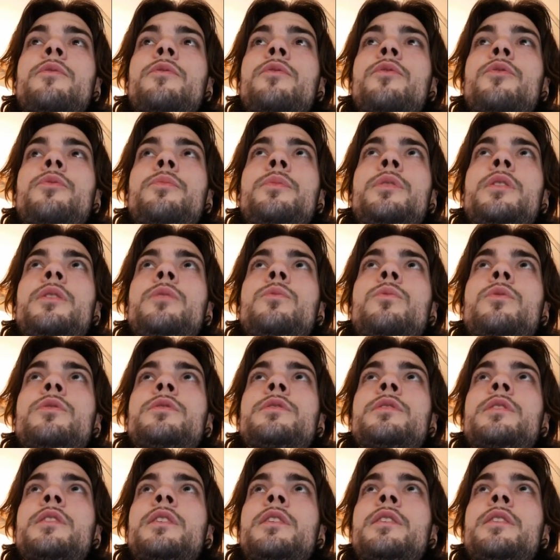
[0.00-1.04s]
For me, it
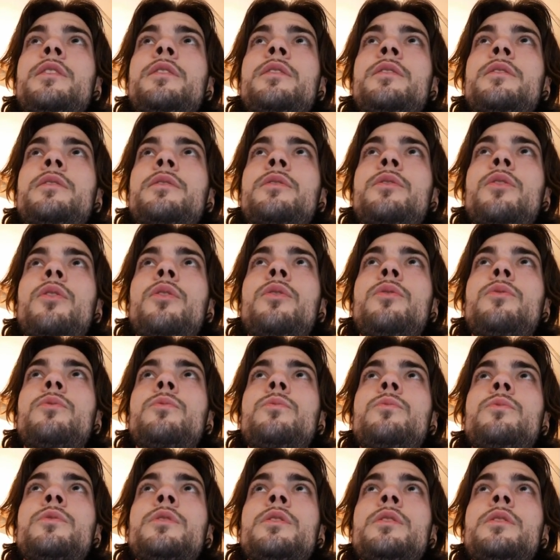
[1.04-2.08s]
was clear, gold
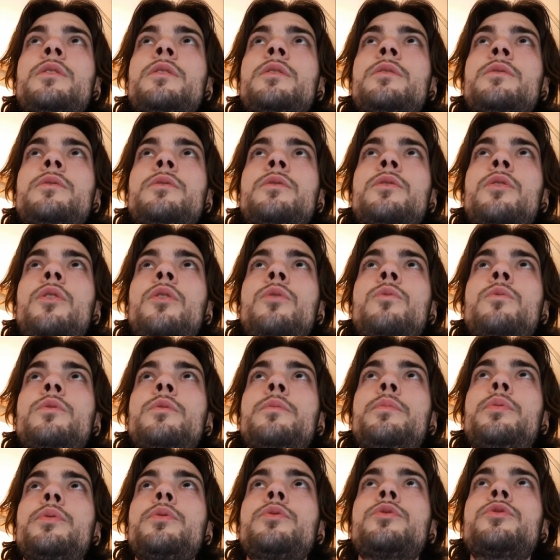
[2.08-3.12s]
will
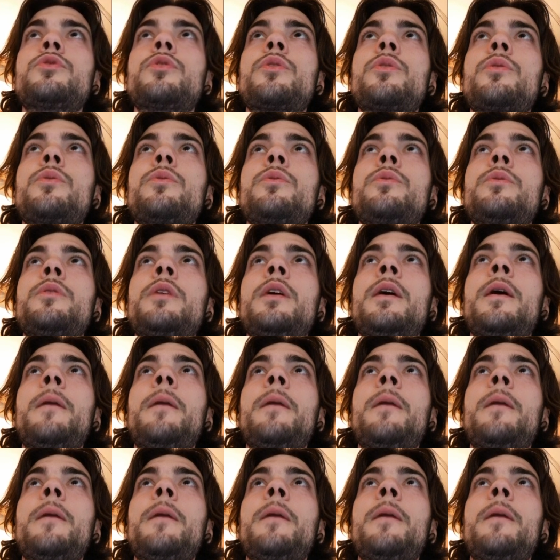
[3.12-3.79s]
push through.